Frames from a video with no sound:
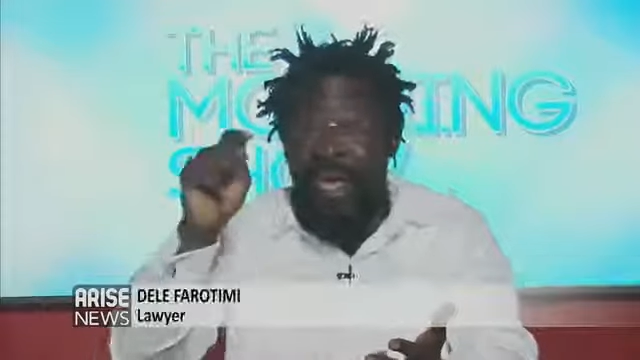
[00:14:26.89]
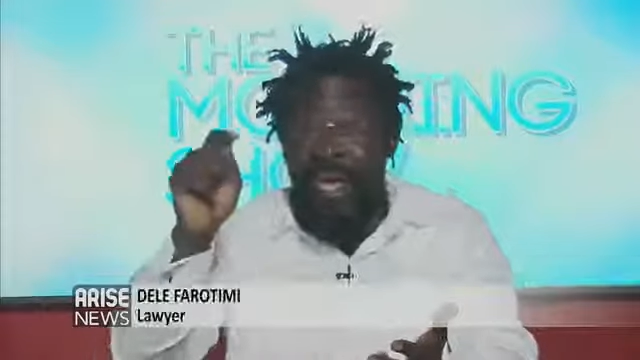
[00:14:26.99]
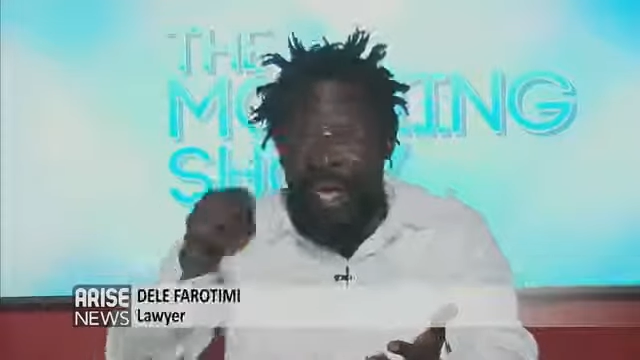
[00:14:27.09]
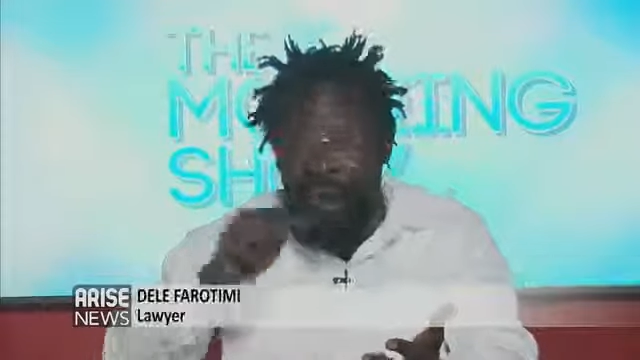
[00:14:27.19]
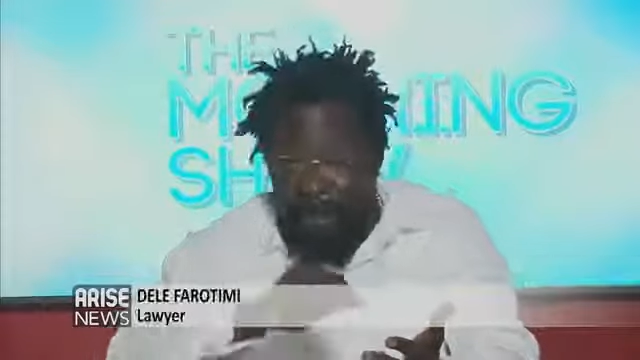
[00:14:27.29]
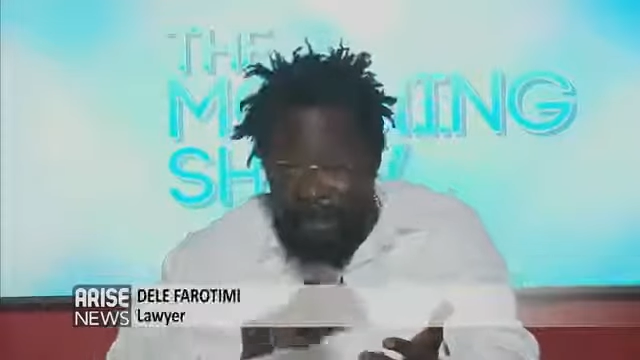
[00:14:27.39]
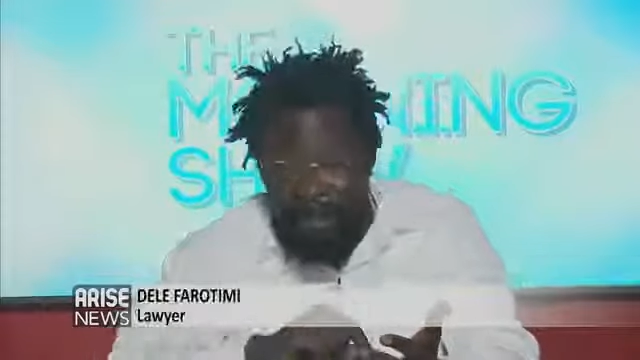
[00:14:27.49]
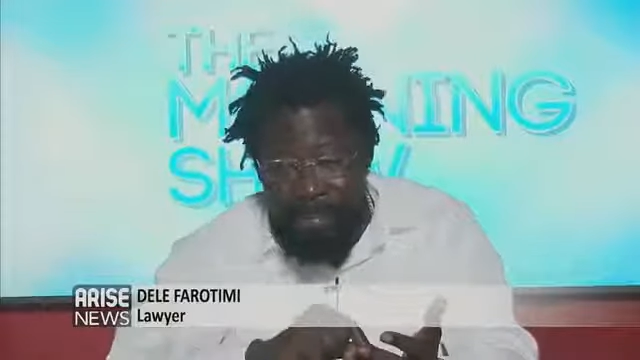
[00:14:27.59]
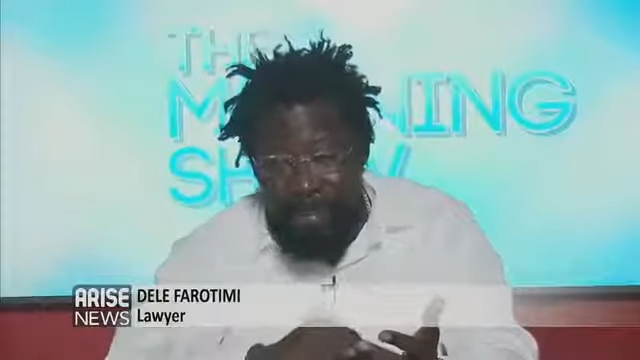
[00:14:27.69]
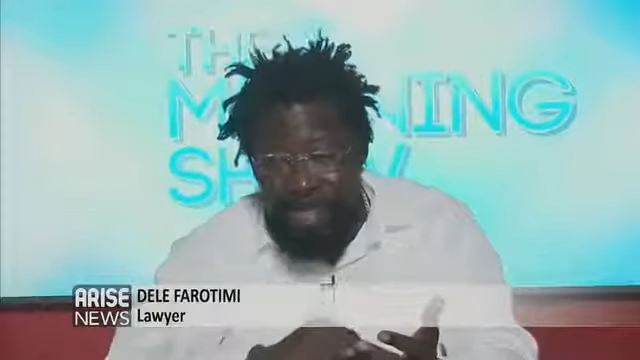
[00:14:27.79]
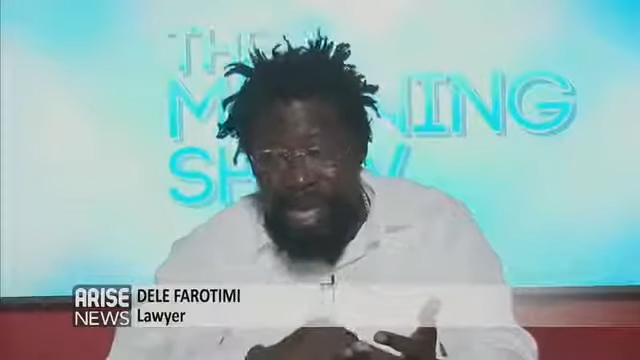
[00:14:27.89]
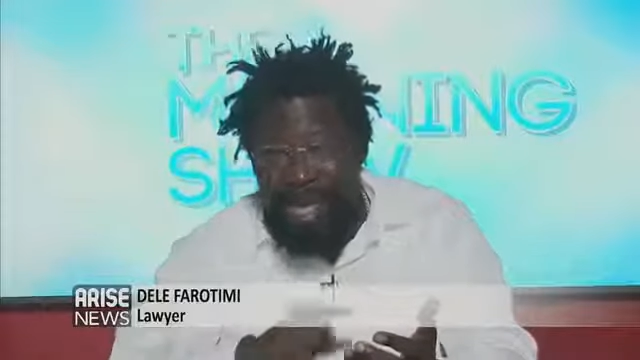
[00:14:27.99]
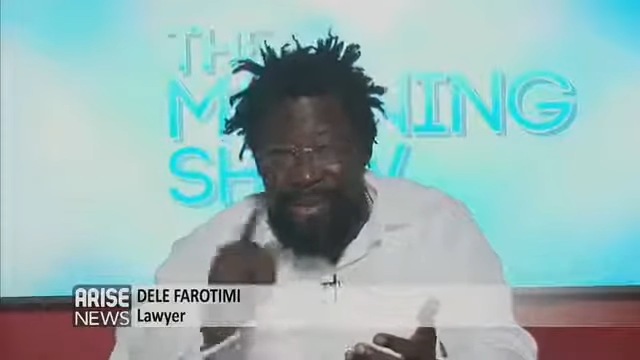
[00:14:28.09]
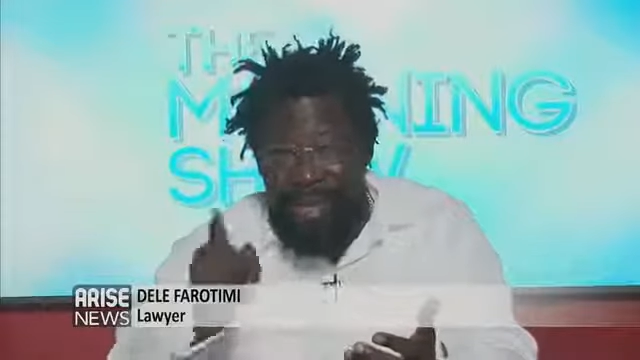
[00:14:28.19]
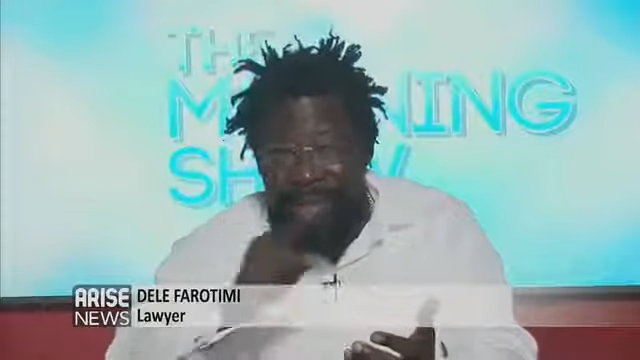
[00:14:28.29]
income
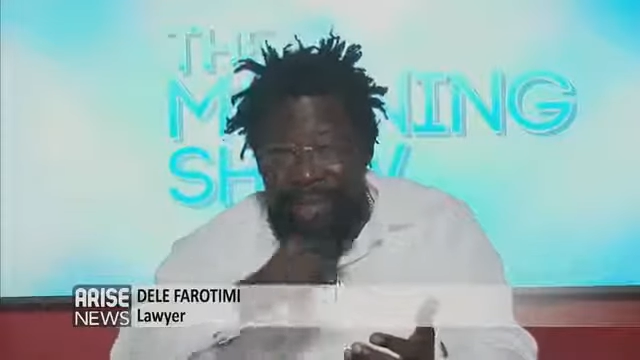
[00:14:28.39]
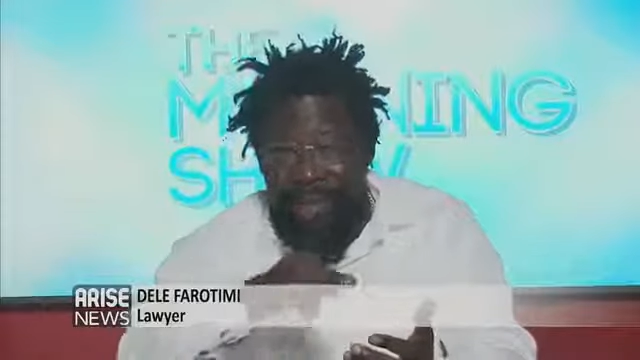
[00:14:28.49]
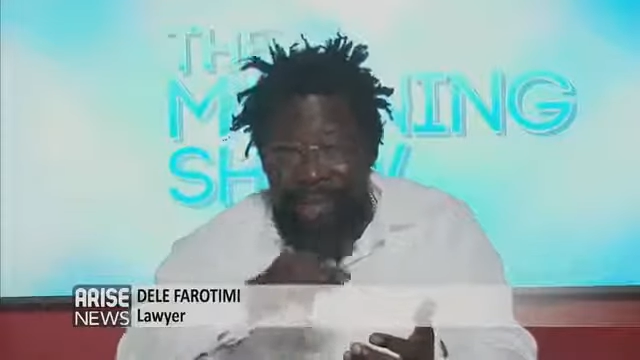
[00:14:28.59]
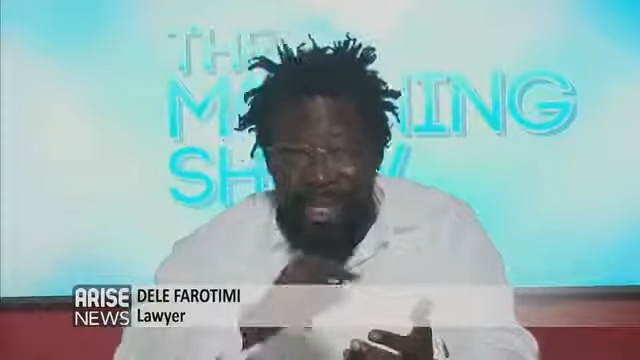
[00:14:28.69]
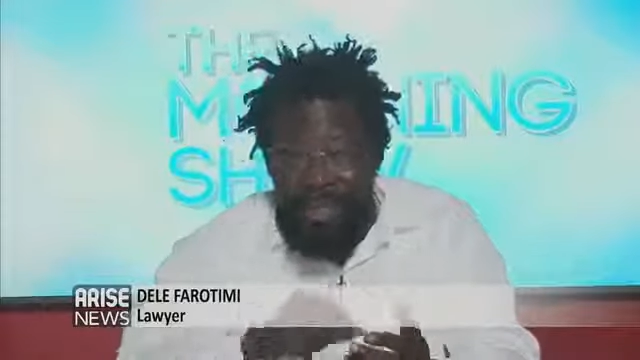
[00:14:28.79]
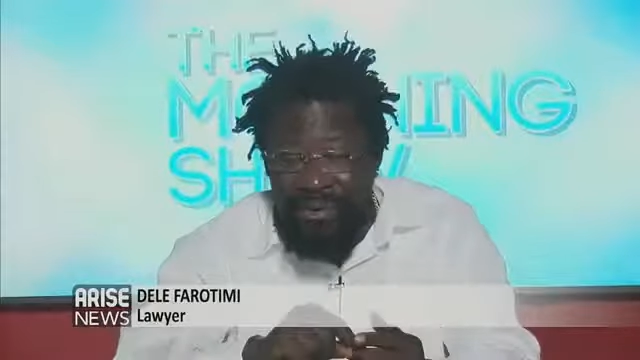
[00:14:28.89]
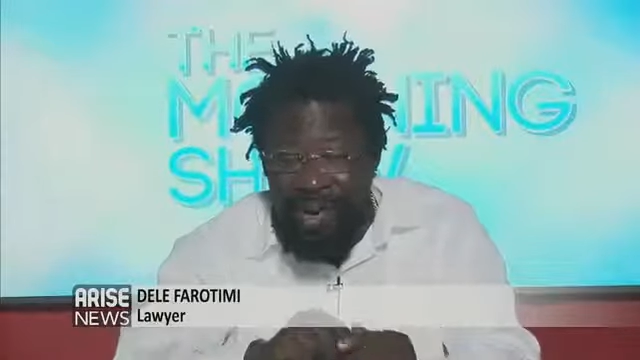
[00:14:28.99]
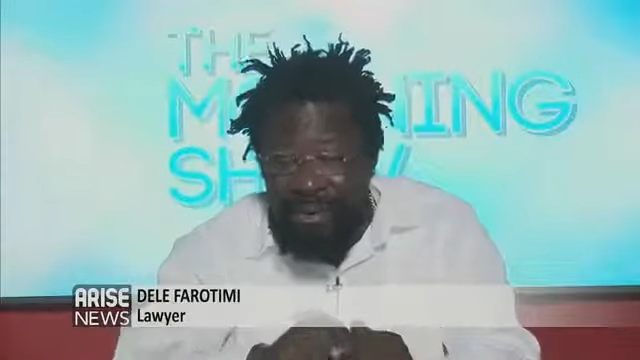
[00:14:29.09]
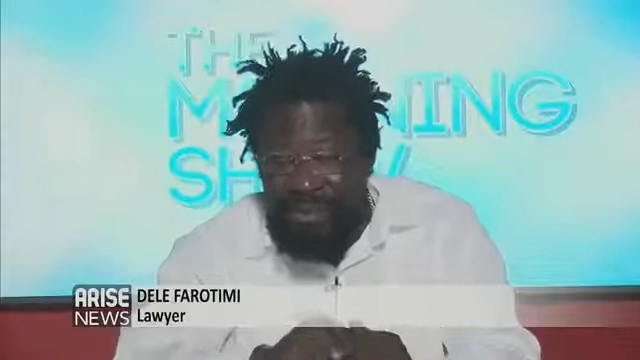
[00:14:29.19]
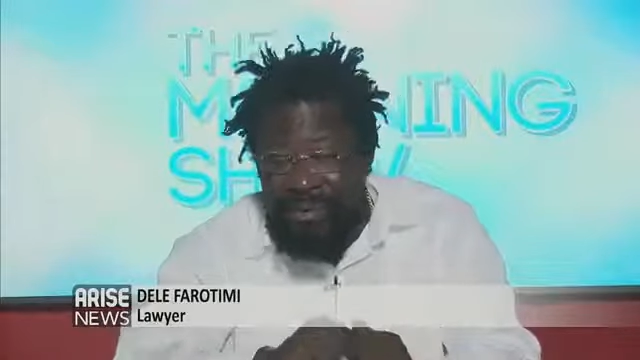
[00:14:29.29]
educating your children.